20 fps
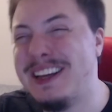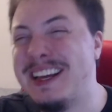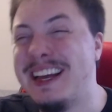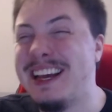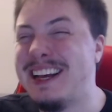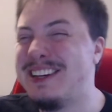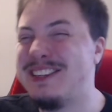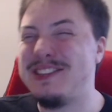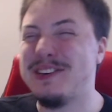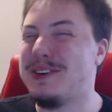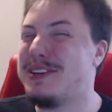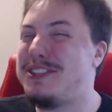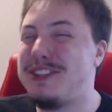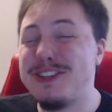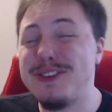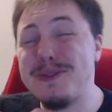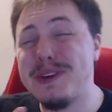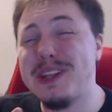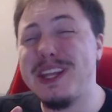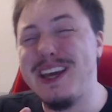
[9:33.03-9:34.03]
So it's
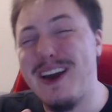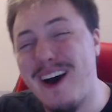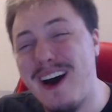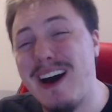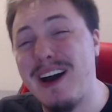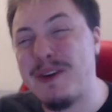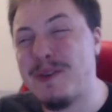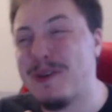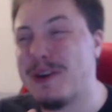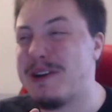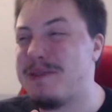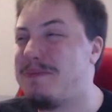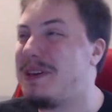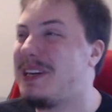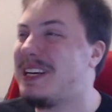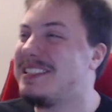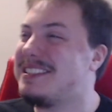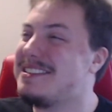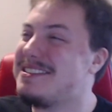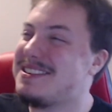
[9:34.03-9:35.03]
just really awkward
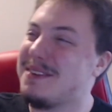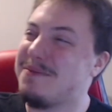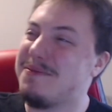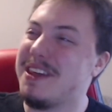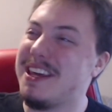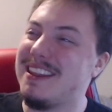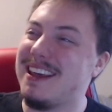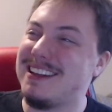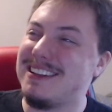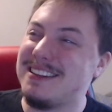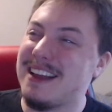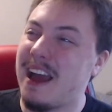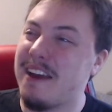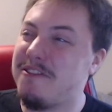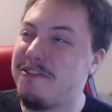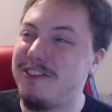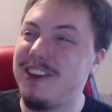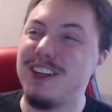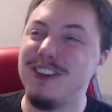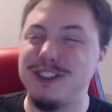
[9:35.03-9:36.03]
because it's something that I
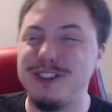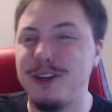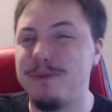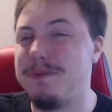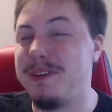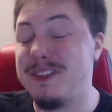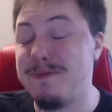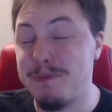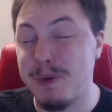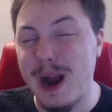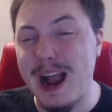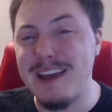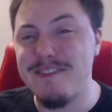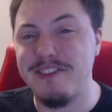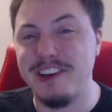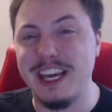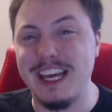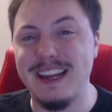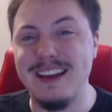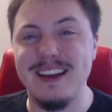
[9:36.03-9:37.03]
feel should be
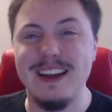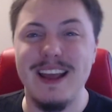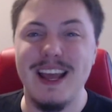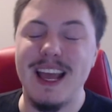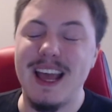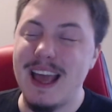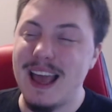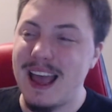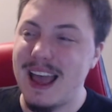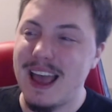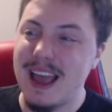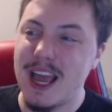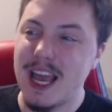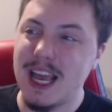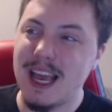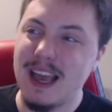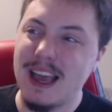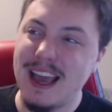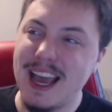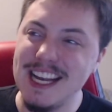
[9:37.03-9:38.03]
private
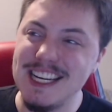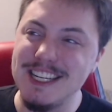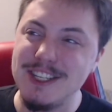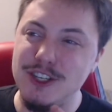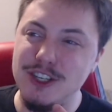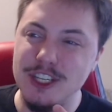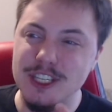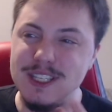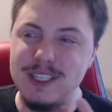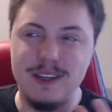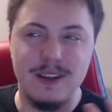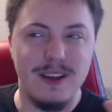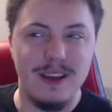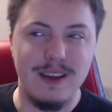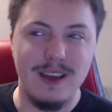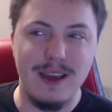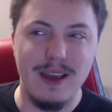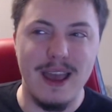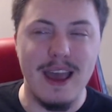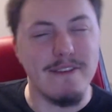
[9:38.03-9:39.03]
and it's just
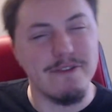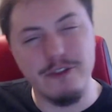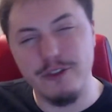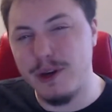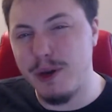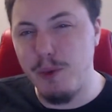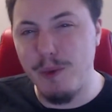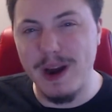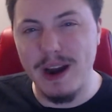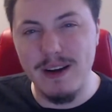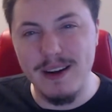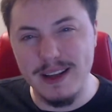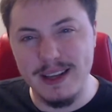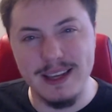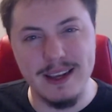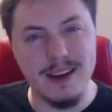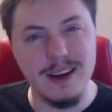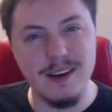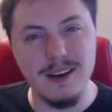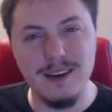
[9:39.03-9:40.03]
everywhere to
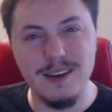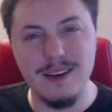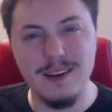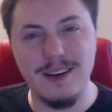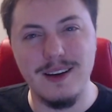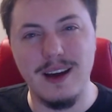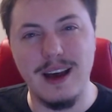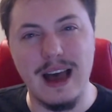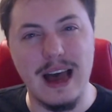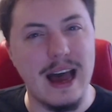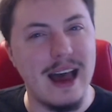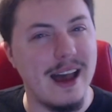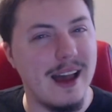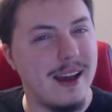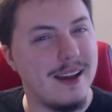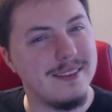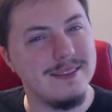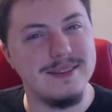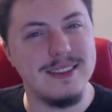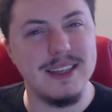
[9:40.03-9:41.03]
hear.
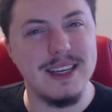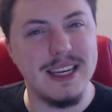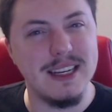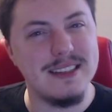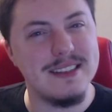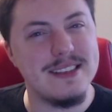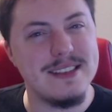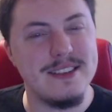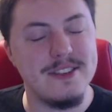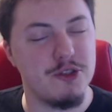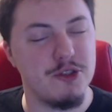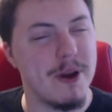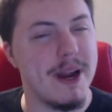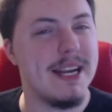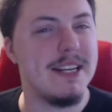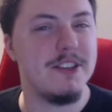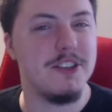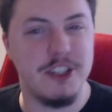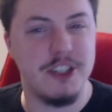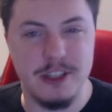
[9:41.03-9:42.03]
It's
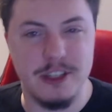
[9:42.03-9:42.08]
strange to